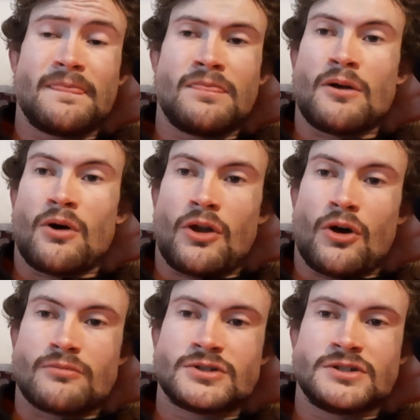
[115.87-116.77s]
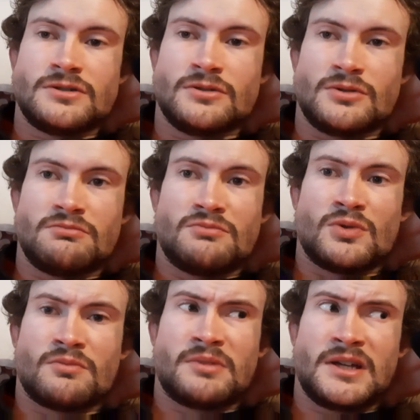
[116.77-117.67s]
not an option or
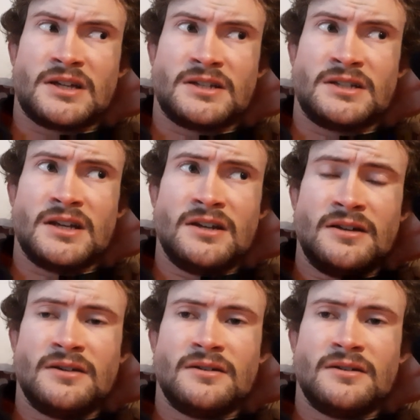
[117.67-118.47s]
not being considered,